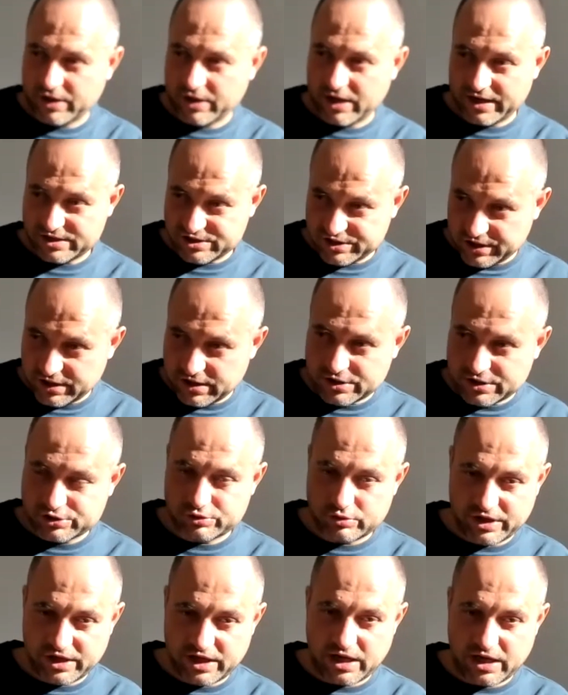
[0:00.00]
Like she
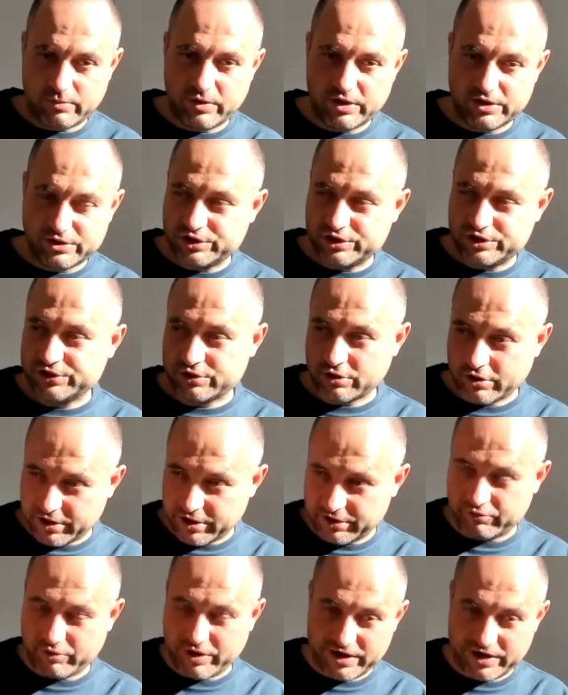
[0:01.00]
literally came in, she
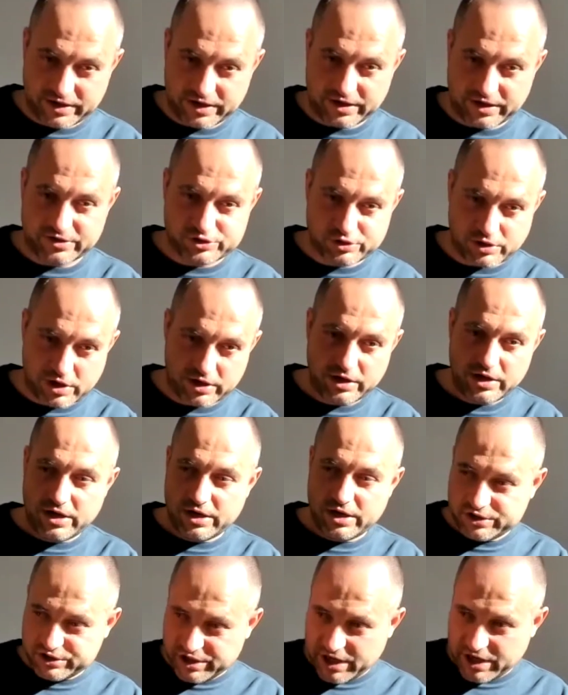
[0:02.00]
started renting a truck.
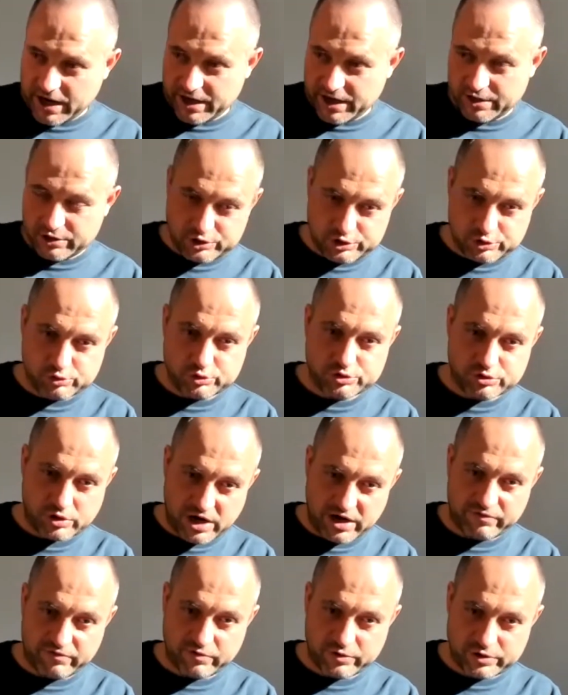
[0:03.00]
She hired 2
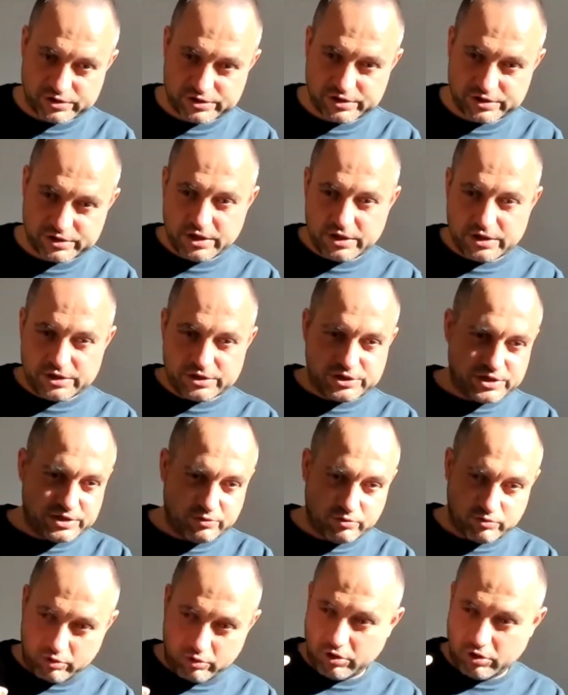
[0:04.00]
drivers.
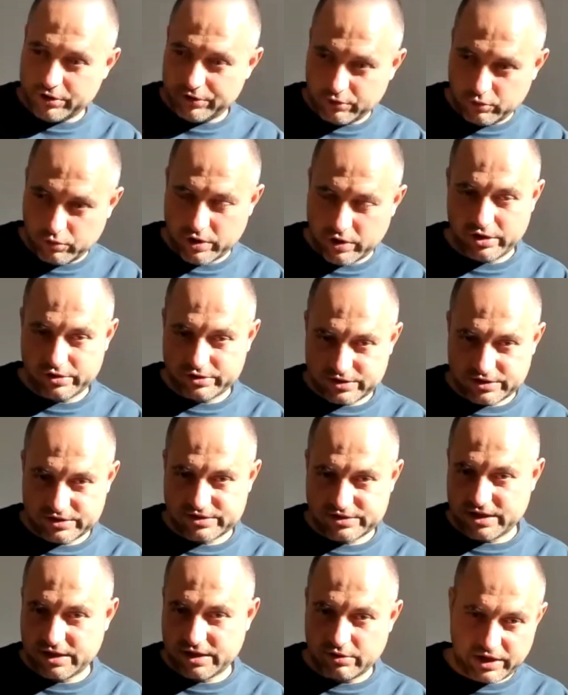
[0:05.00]
She called the warehouse and
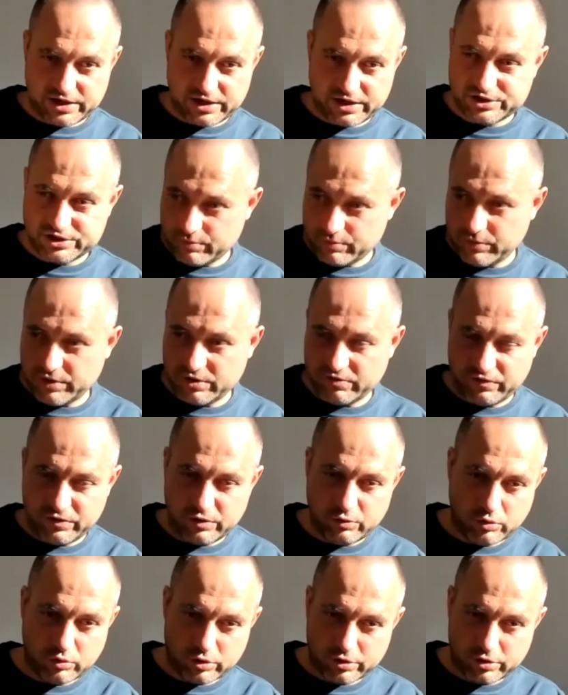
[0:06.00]
said, okay, ship me a
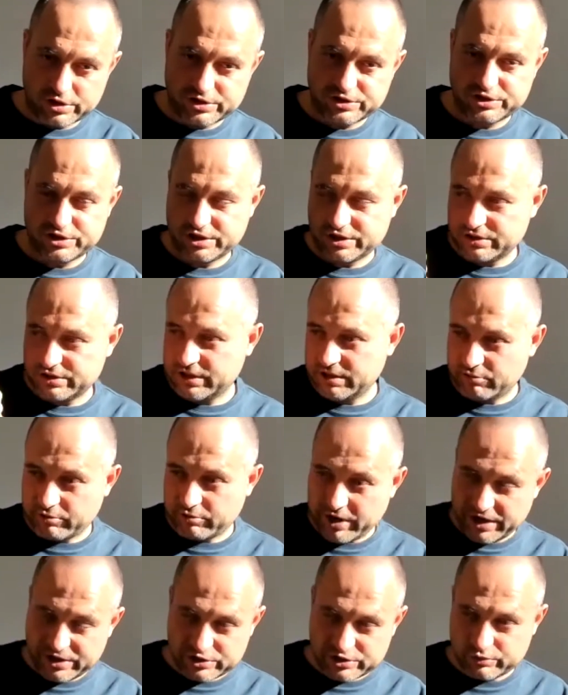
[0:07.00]
few orders. She
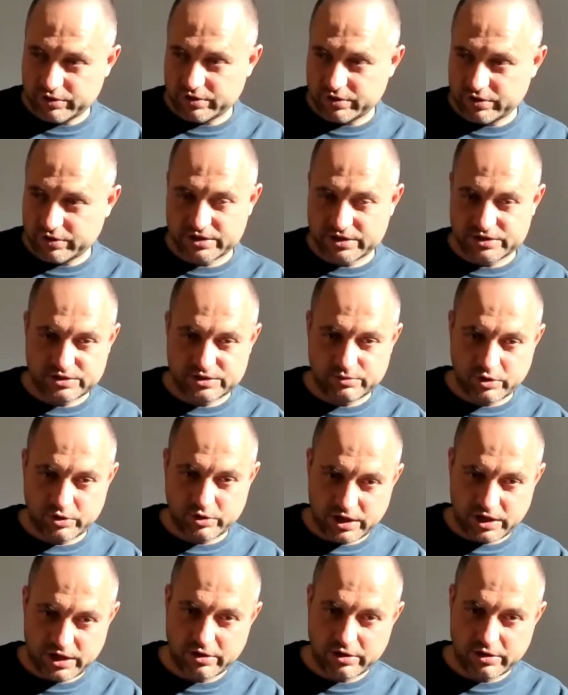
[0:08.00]
arranged with customer
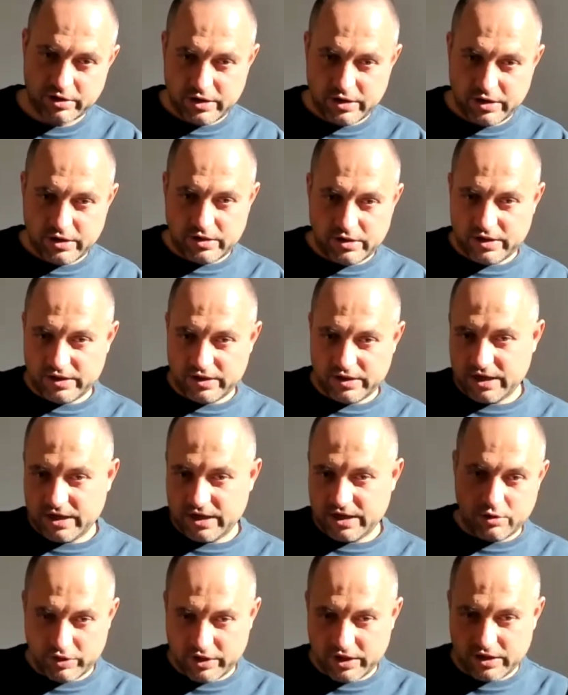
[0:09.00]
care that they
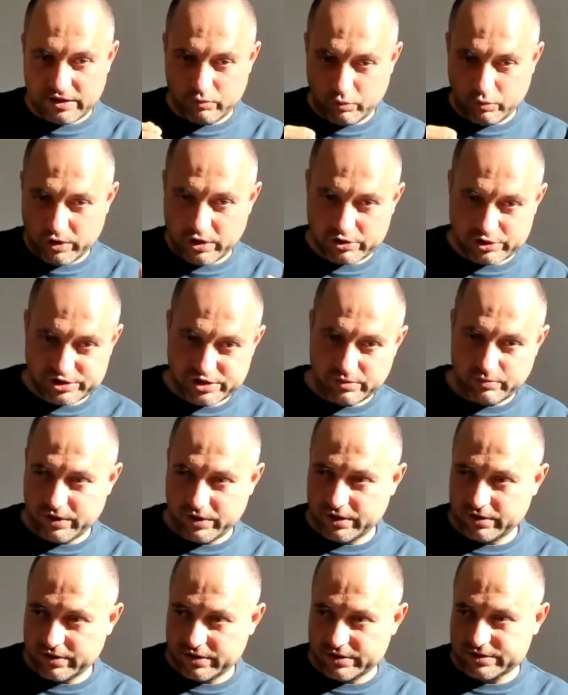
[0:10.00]
know that we are
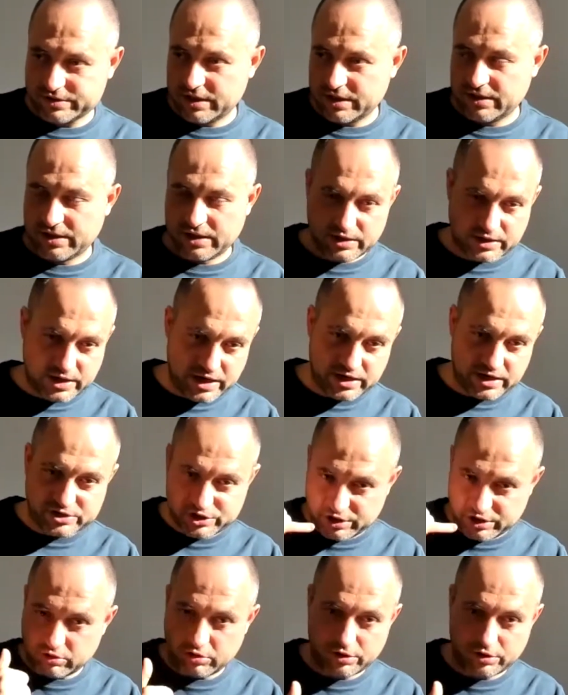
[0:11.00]
shipping this. And then
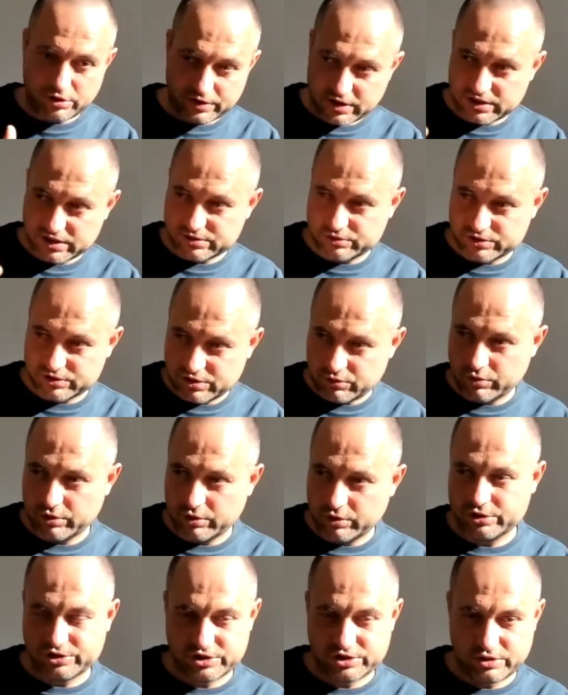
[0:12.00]
she called the customer and said, we're
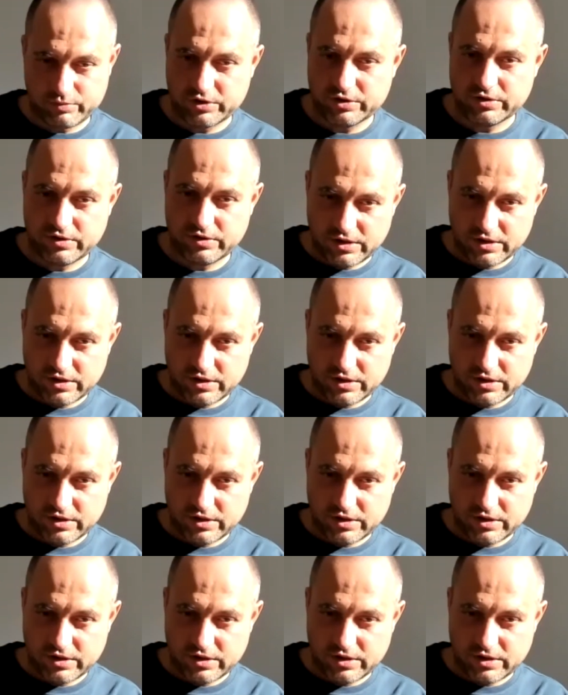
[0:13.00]
going to ship it.